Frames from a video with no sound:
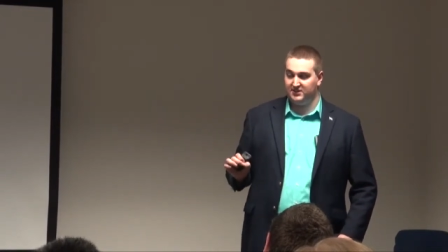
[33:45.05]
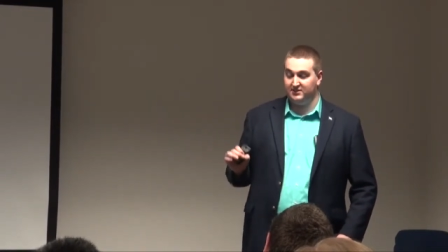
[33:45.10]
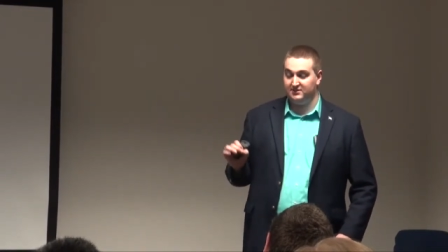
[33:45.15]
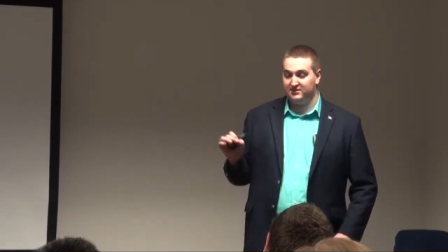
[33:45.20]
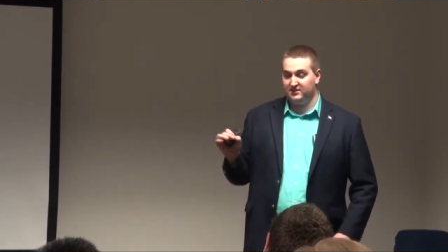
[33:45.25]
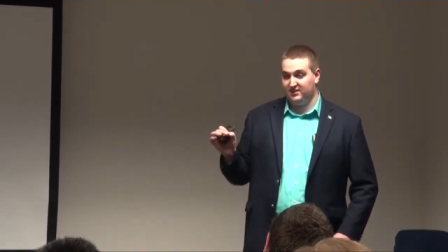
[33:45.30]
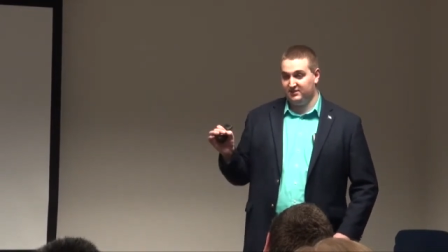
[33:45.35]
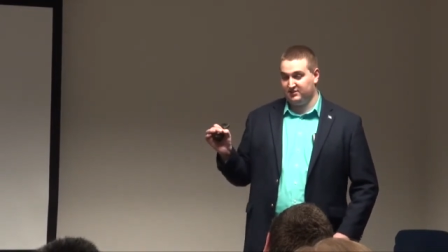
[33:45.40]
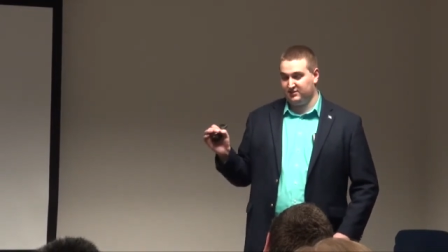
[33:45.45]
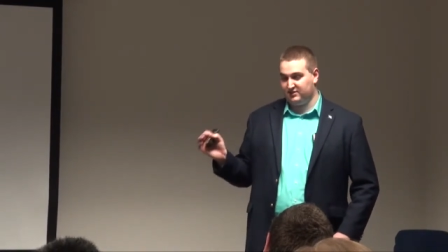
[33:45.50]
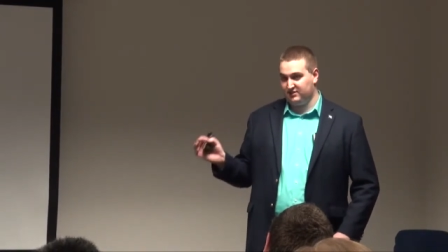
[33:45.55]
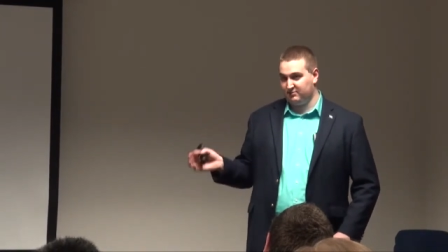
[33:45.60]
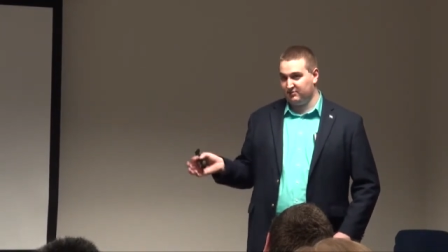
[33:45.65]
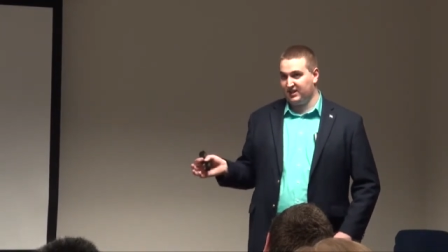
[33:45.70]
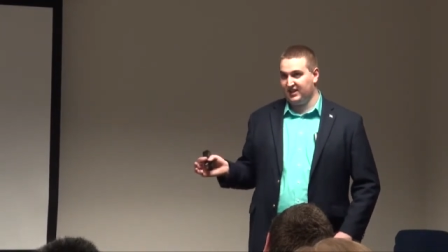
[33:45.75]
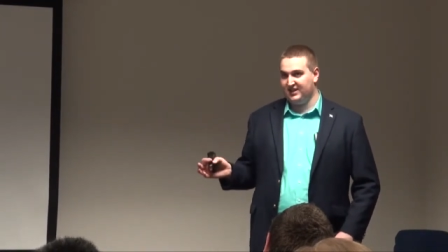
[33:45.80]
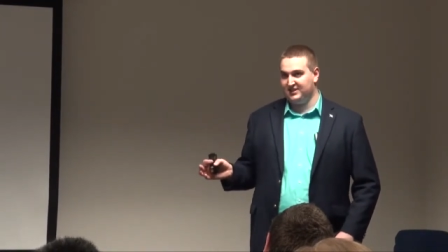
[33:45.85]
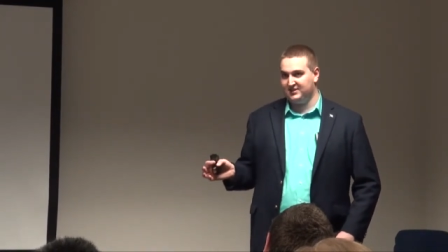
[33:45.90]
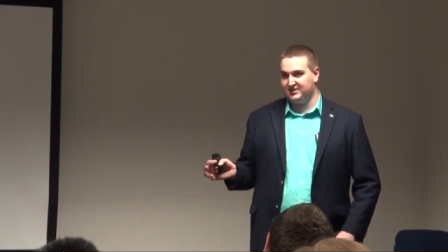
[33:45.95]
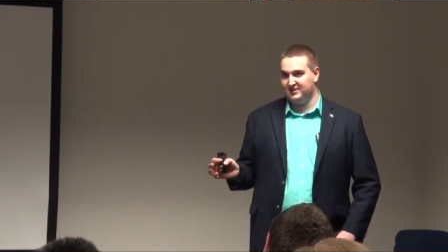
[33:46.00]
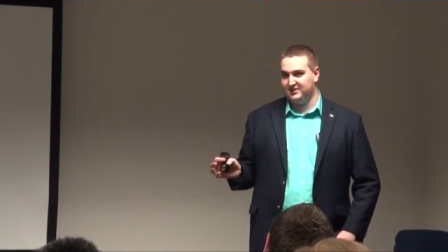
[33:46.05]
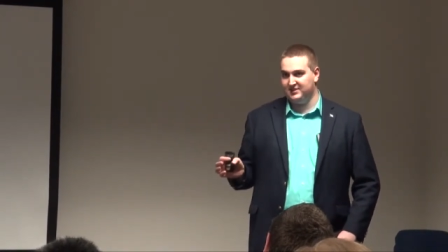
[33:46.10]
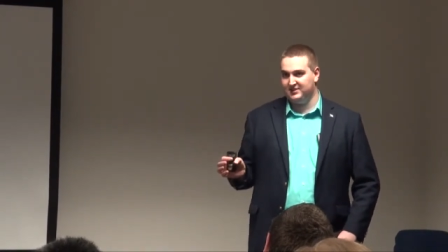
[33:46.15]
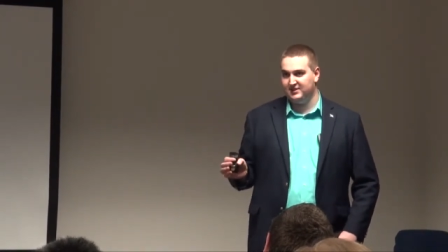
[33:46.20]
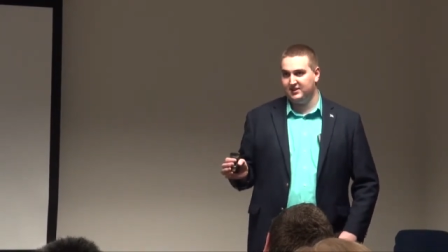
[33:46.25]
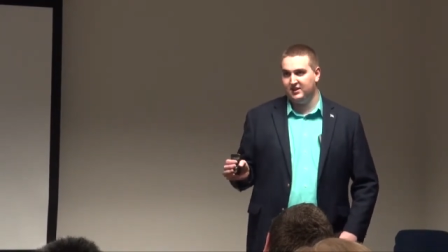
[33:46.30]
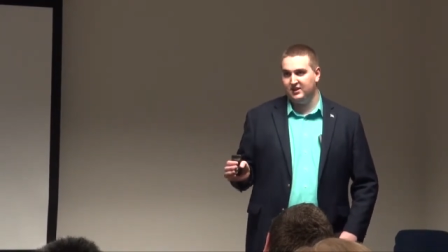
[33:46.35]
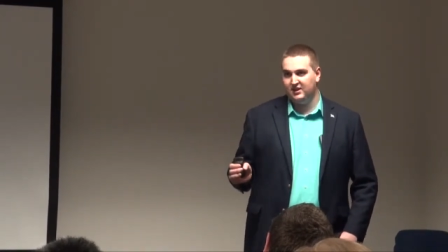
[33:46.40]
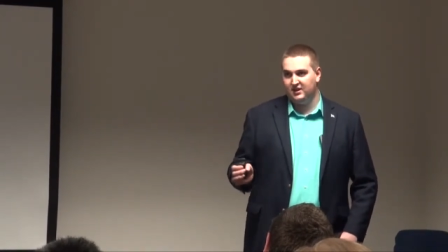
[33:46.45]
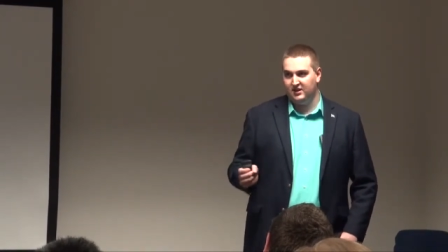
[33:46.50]
And in some
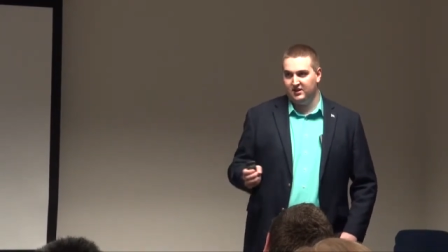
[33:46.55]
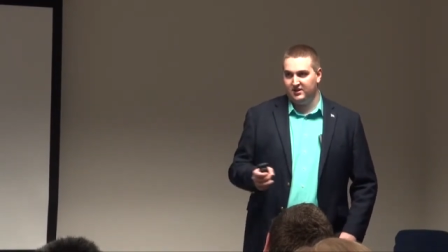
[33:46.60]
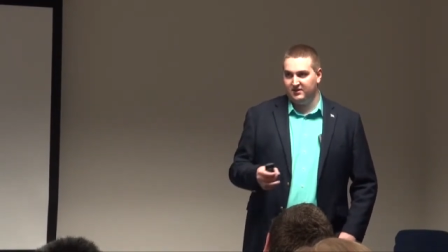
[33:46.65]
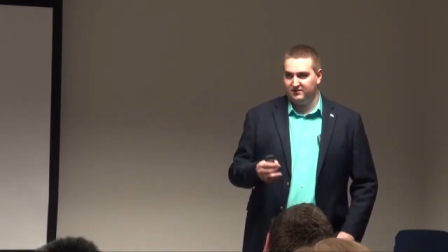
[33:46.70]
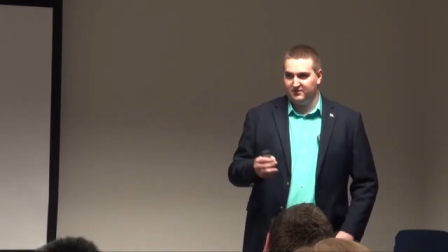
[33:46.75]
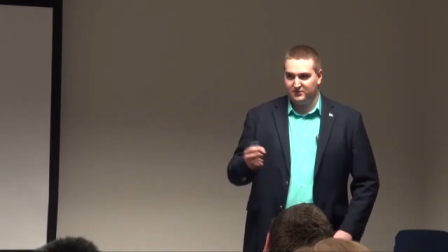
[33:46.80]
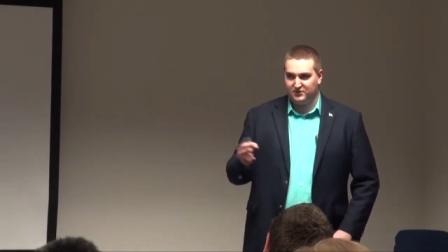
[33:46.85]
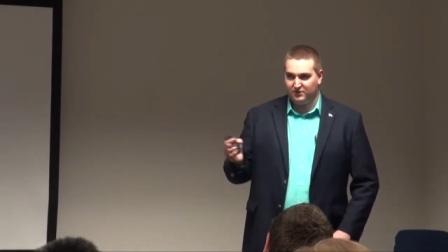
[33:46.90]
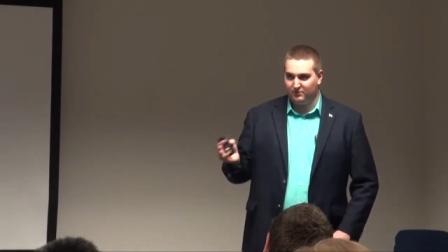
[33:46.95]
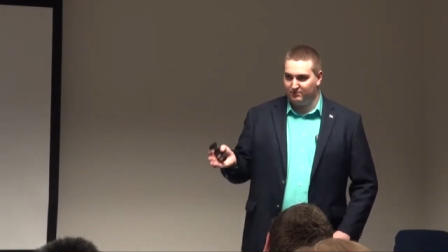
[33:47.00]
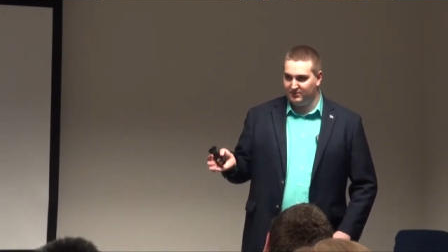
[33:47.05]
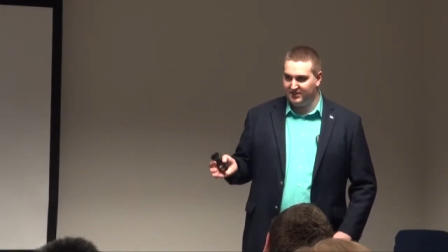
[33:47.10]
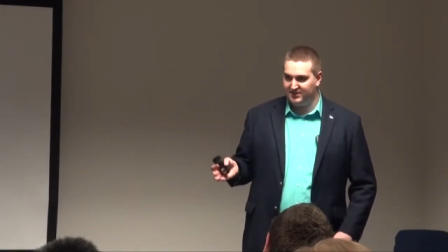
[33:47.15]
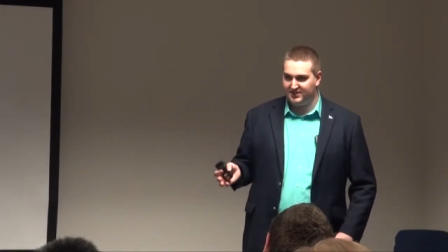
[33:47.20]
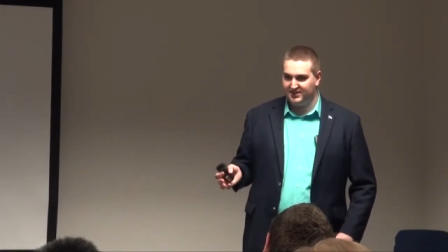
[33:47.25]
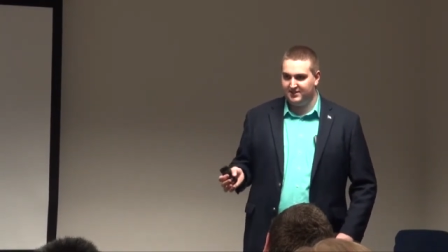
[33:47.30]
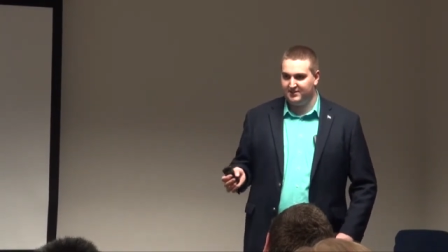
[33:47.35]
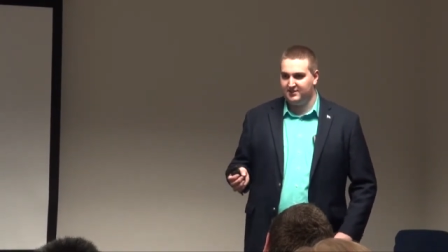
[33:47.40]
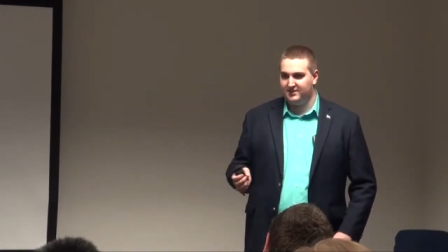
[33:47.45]
cases, they're so busy